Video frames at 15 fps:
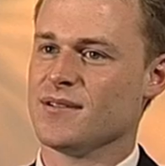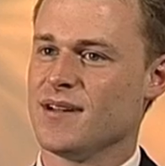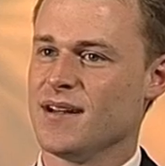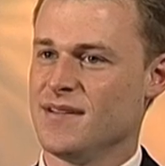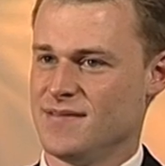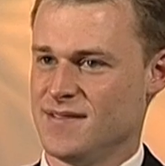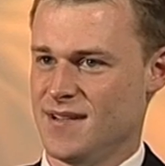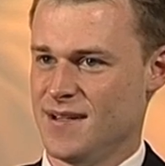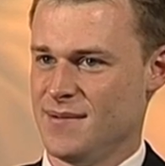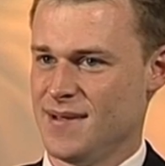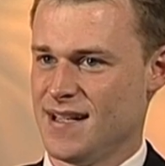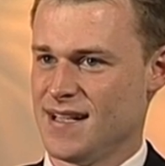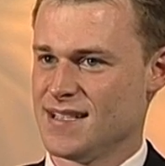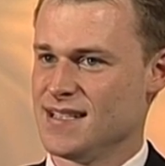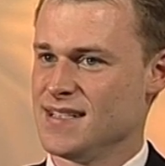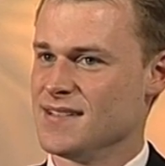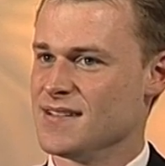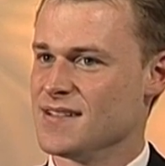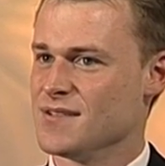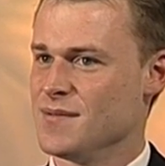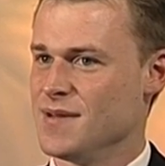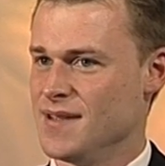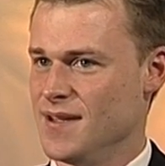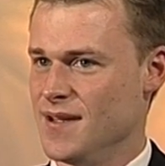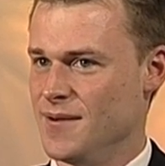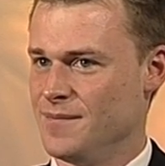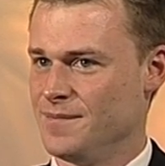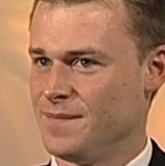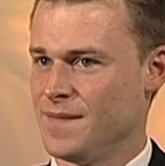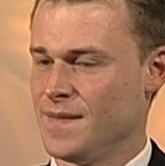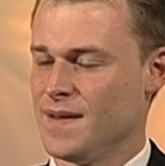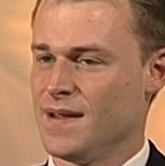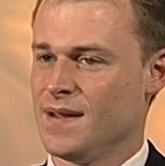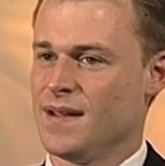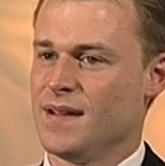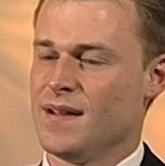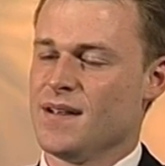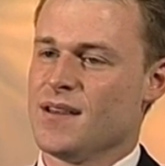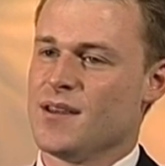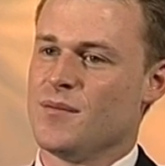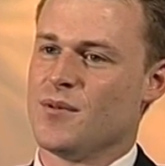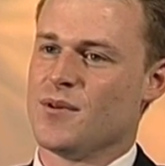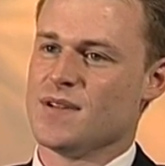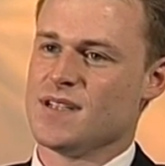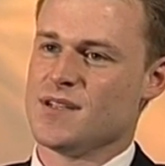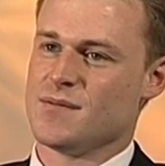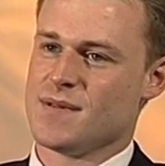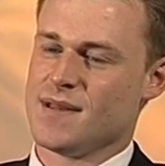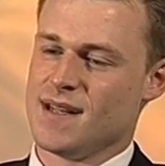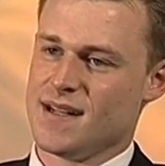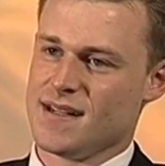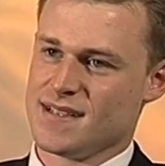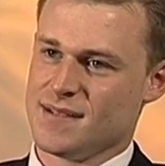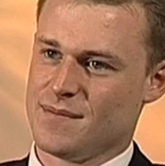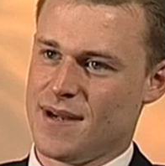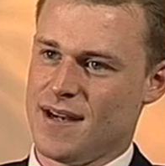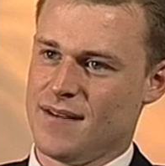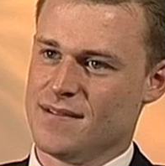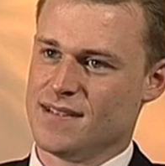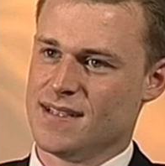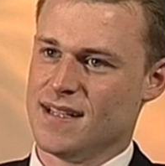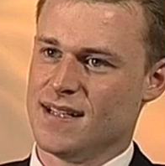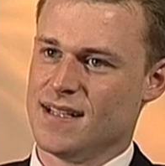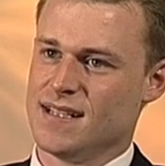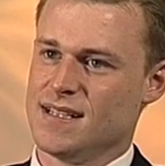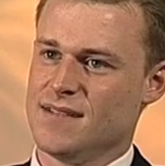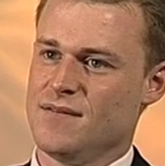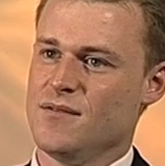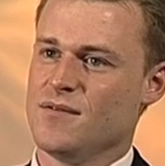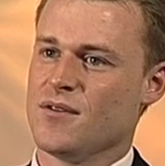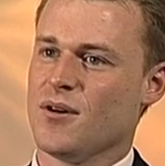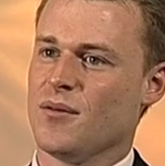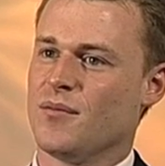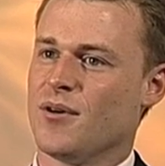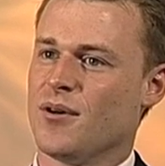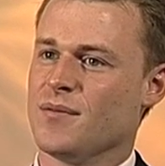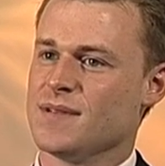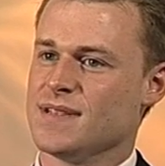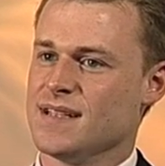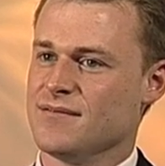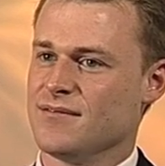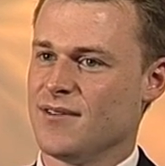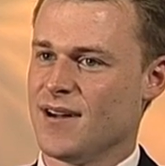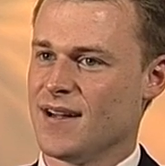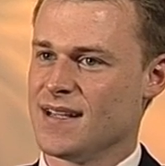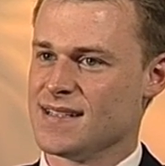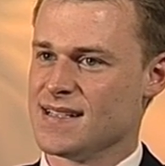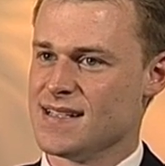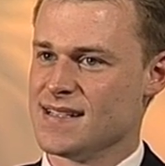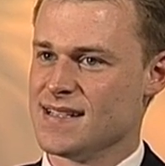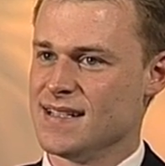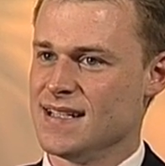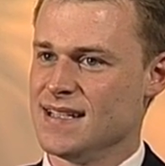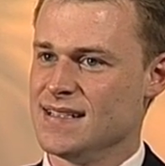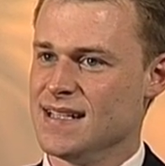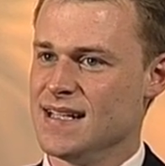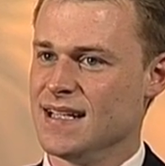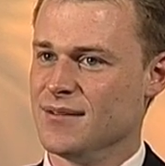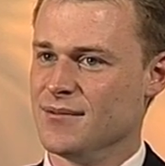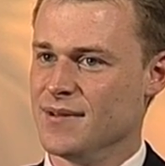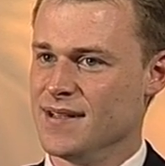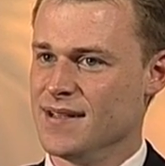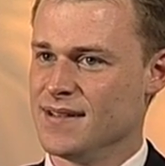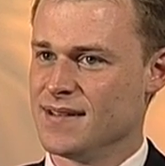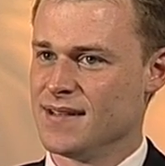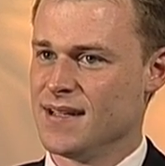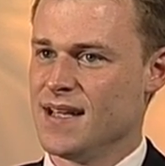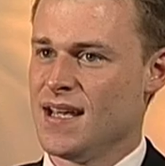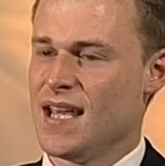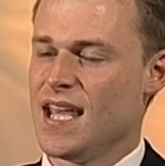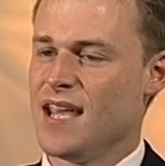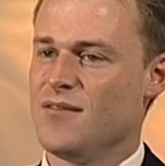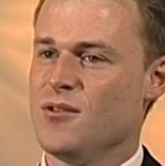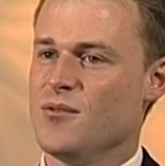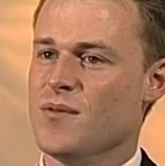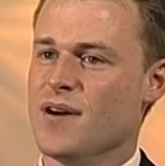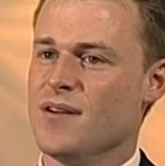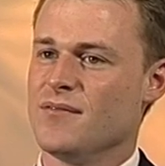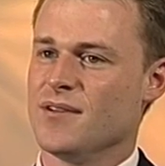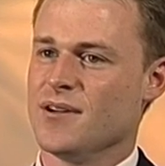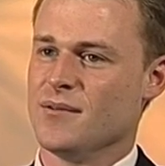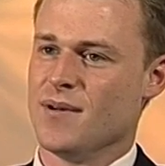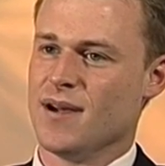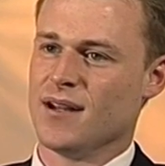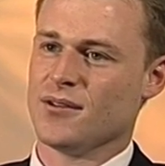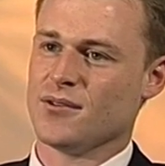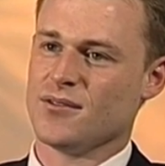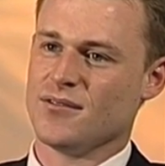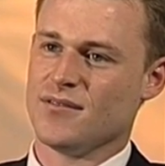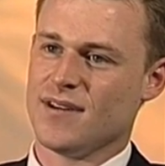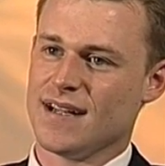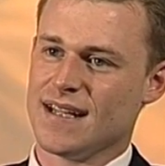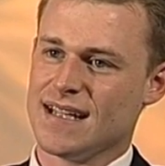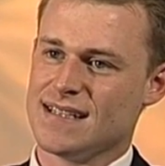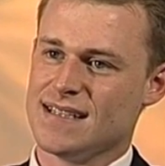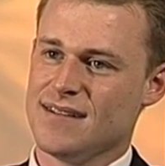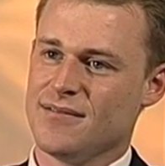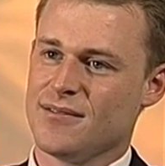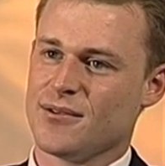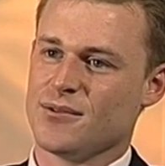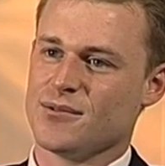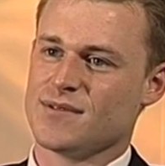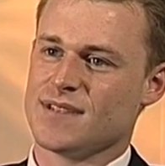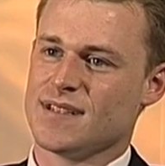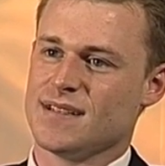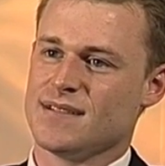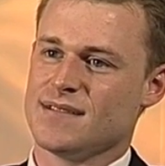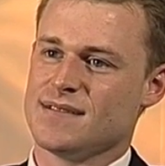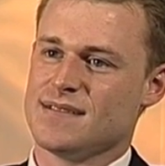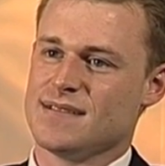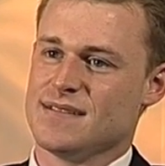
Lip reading: lifetime and it actually dies with you. The point of the lasting power of attorney is if you've got property and finances that need dealing with, if you weren't very well or you're finding it difficult to